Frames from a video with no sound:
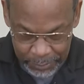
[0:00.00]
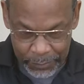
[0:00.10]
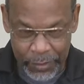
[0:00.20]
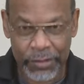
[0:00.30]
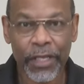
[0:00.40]

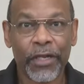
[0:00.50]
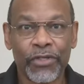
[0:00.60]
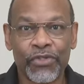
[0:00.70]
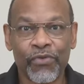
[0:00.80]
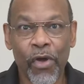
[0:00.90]
It's not a
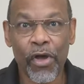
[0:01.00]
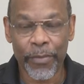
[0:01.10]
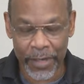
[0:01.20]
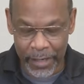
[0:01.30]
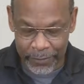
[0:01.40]
strong
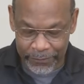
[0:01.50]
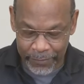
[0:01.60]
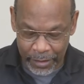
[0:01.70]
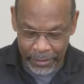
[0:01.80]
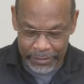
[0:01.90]
banana
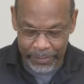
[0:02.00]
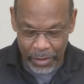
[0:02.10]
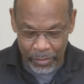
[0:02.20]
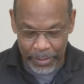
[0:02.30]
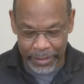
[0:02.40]
uh,
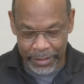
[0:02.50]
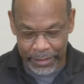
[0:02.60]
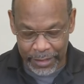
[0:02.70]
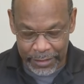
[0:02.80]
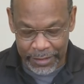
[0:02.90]
smell, but it
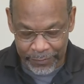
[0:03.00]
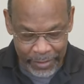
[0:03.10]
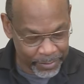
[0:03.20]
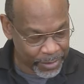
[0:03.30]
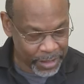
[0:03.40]
does have
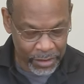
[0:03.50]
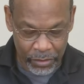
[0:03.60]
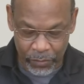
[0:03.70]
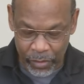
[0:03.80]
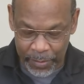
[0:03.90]
that banana
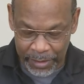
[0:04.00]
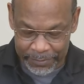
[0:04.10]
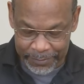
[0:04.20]
aroma.